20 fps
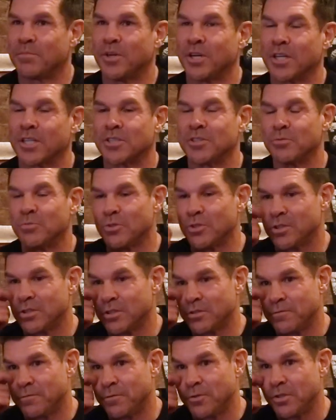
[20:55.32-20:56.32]
Boxing you know,
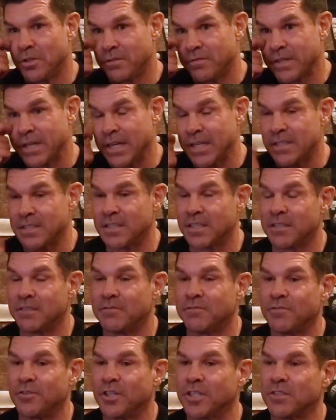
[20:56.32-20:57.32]
world is full and, of guys that
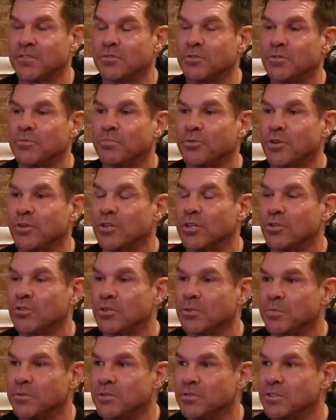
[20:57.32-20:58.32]
have you know you want to start
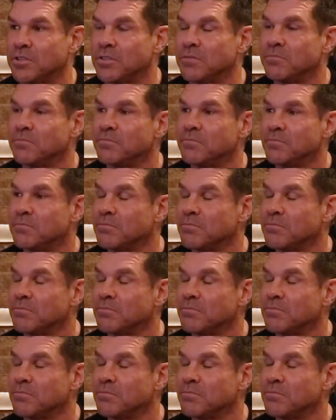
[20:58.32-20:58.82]
orbitals. coming out with